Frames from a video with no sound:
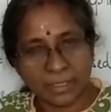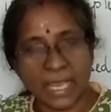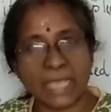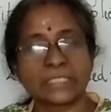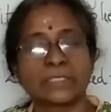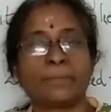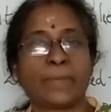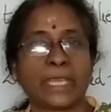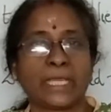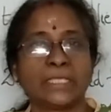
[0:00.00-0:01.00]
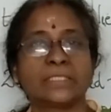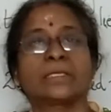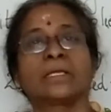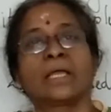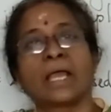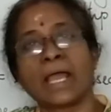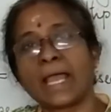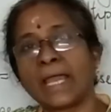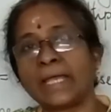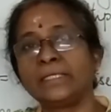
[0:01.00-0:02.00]
as the base,
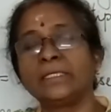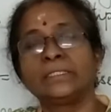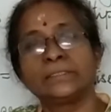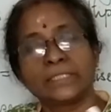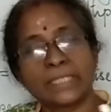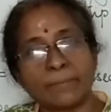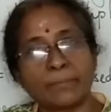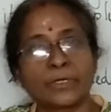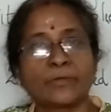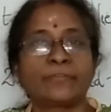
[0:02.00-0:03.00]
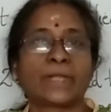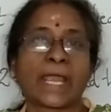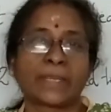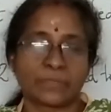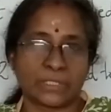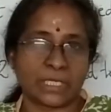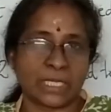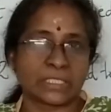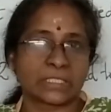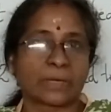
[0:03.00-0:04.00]
and the number of times it
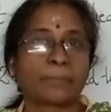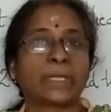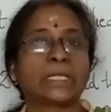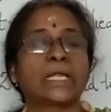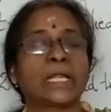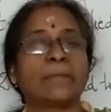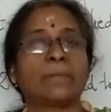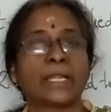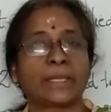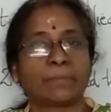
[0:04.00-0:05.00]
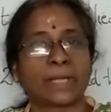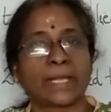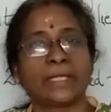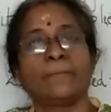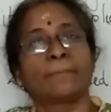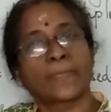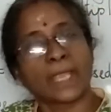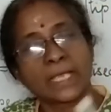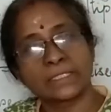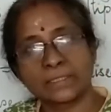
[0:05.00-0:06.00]
is repeatedly multiplied
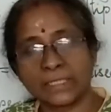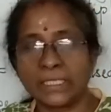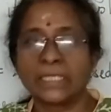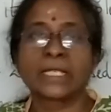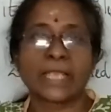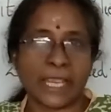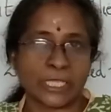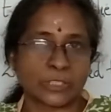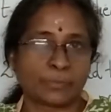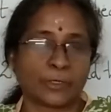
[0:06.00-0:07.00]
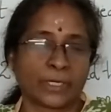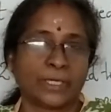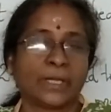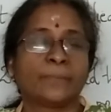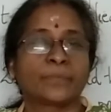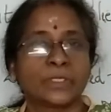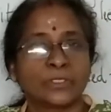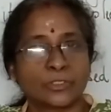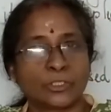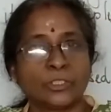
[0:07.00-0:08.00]
as the exponent.
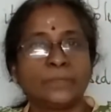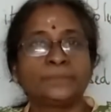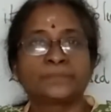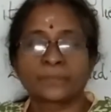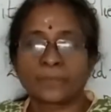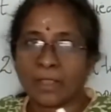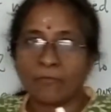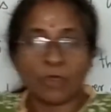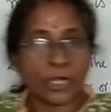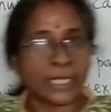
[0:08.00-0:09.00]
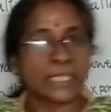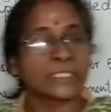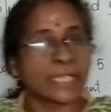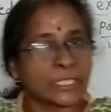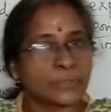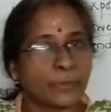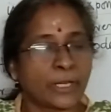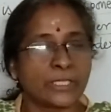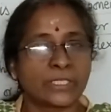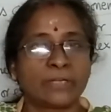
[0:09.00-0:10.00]
So, what is
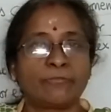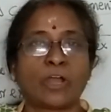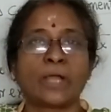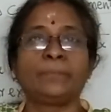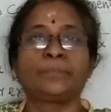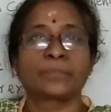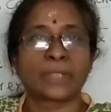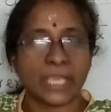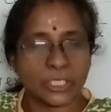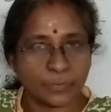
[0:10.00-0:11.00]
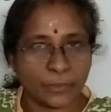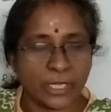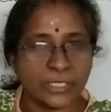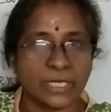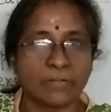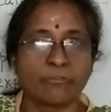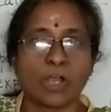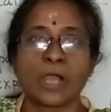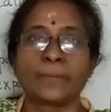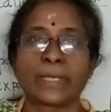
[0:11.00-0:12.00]
exponential form? Exponential
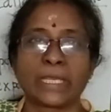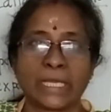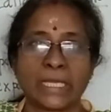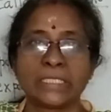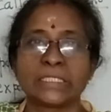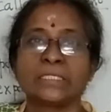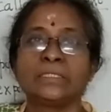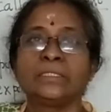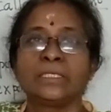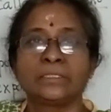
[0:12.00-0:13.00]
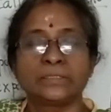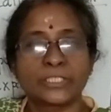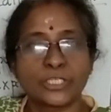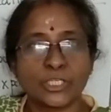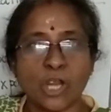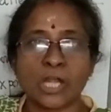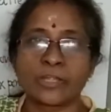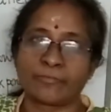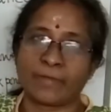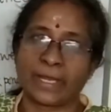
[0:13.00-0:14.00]
form is the
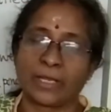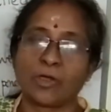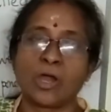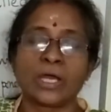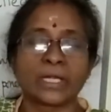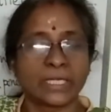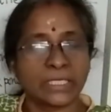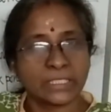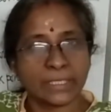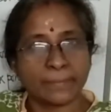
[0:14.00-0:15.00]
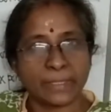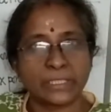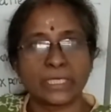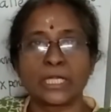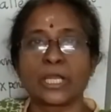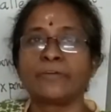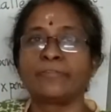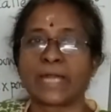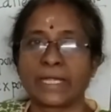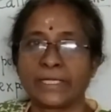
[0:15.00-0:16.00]
short way, or it is a method
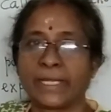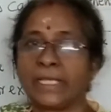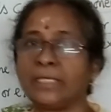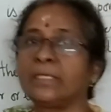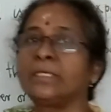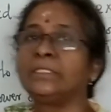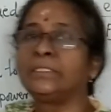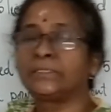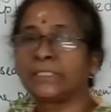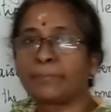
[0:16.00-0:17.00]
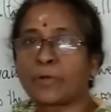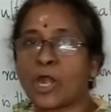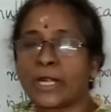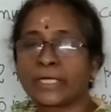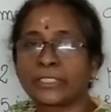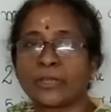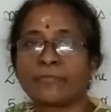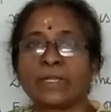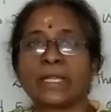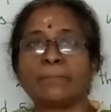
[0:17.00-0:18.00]
of writing the product
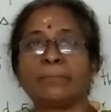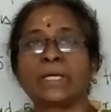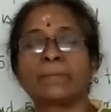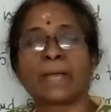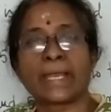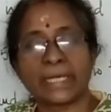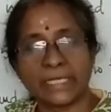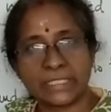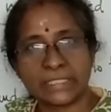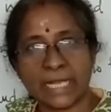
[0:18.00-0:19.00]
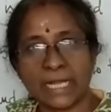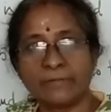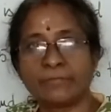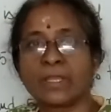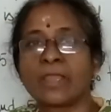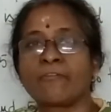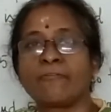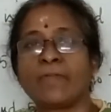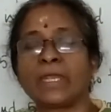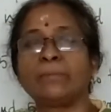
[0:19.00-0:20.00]
of a number by itself
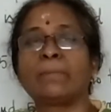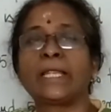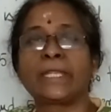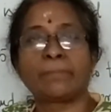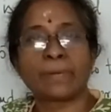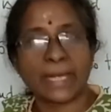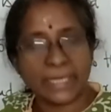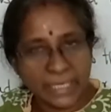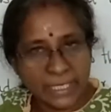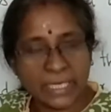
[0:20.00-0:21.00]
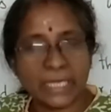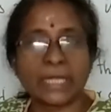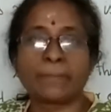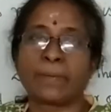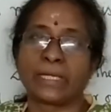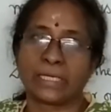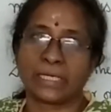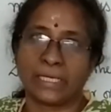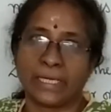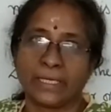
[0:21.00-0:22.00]
when multiplied
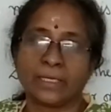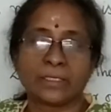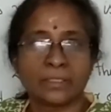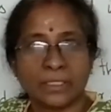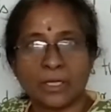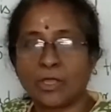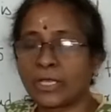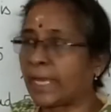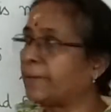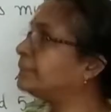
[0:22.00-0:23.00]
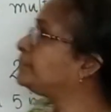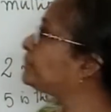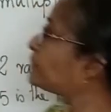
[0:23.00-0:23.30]
repeatedly. Okay.